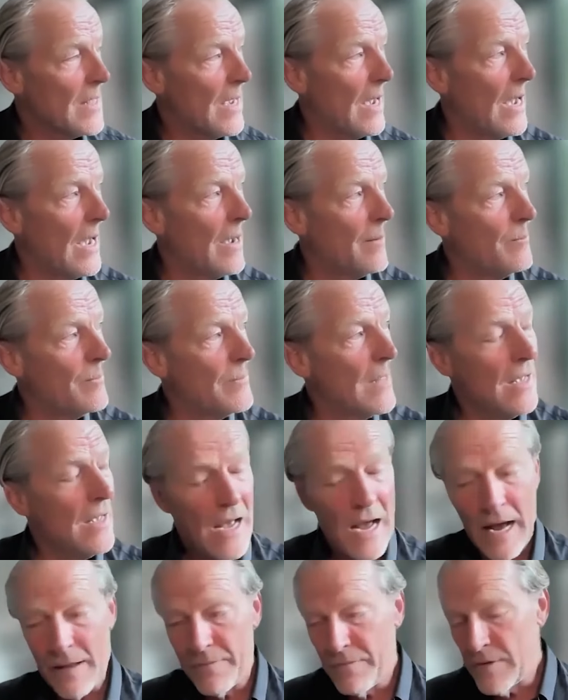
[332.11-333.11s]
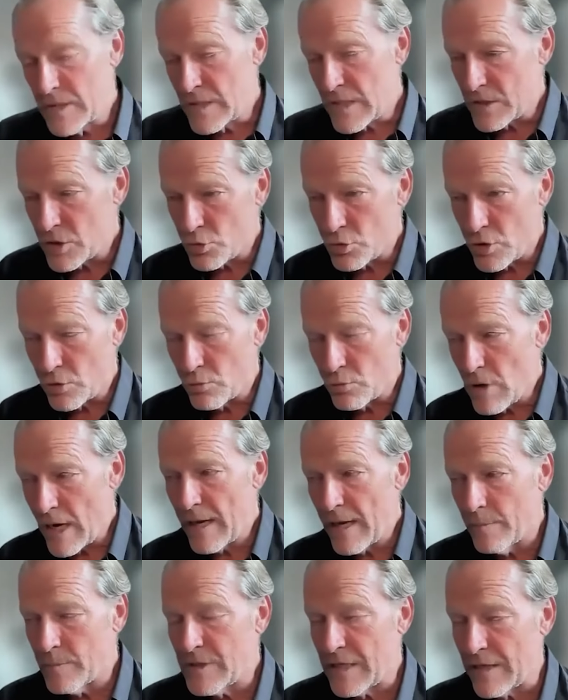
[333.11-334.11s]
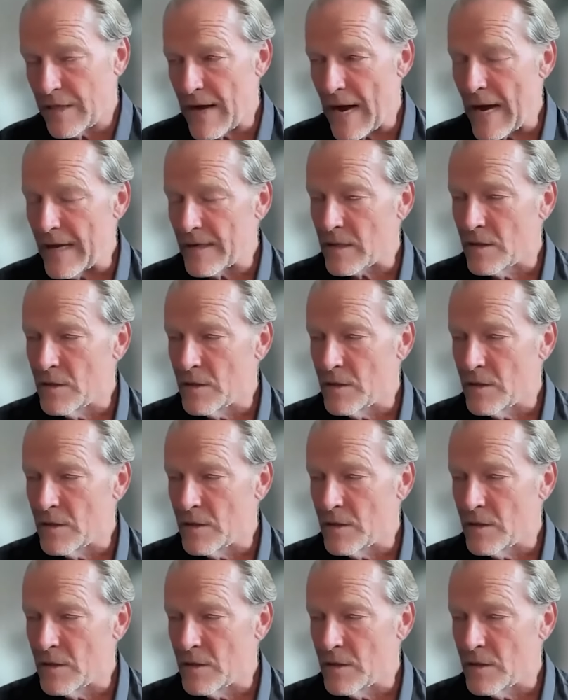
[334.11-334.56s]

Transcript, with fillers: Um, and there's a sort of run up to that.